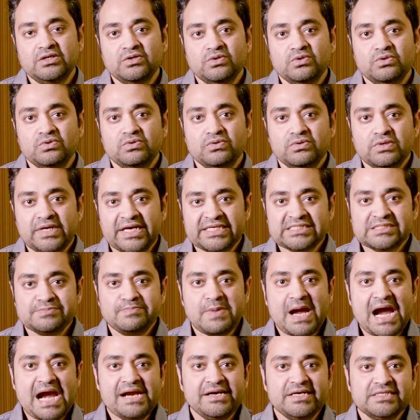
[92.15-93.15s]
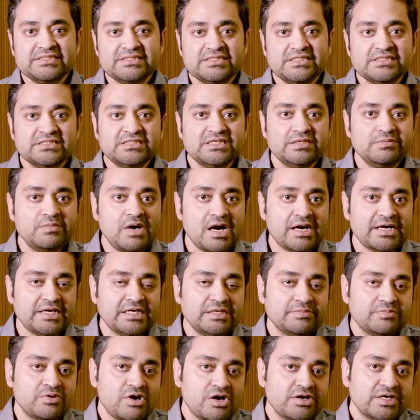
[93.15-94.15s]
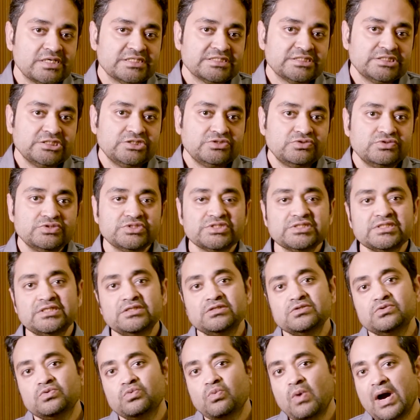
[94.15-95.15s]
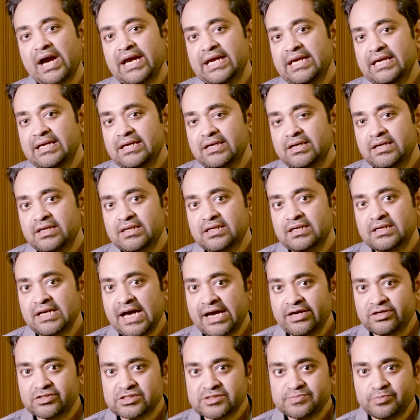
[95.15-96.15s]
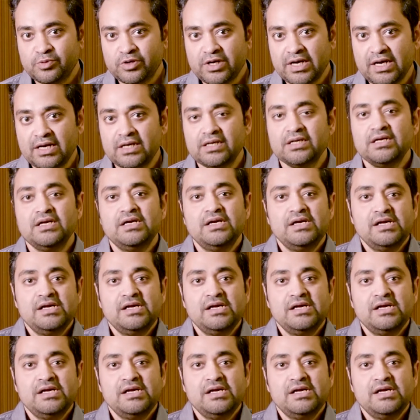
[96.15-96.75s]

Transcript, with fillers: to expand its digital marketing product suites into wide uh, diaspora,